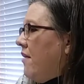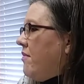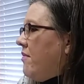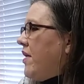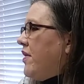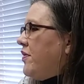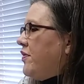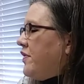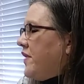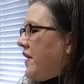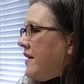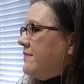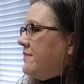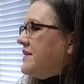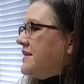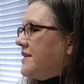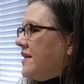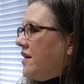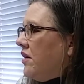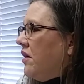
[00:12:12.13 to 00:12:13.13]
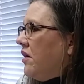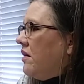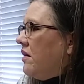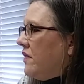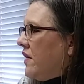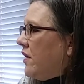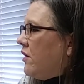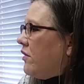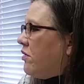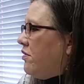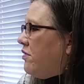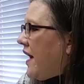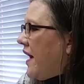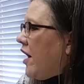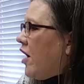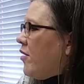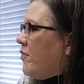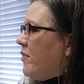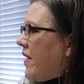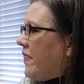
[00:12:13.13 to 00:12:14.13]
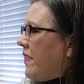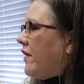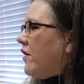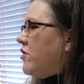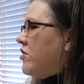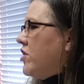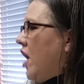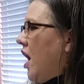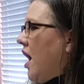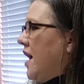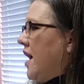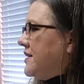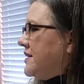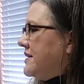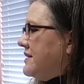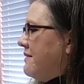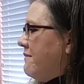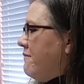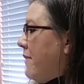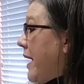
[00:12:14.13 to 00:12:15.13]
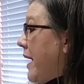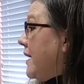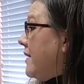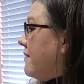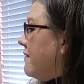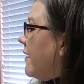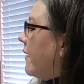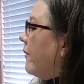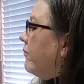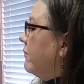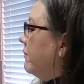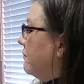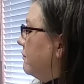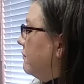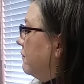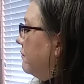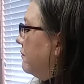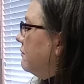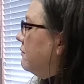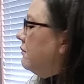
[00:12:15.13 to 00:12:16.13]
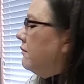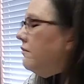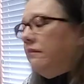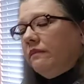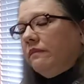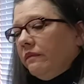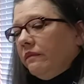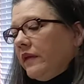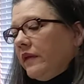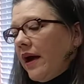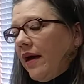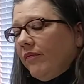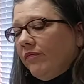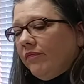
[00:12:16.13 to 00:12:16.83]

Themes that are there, but they're not the main theme. Yeah.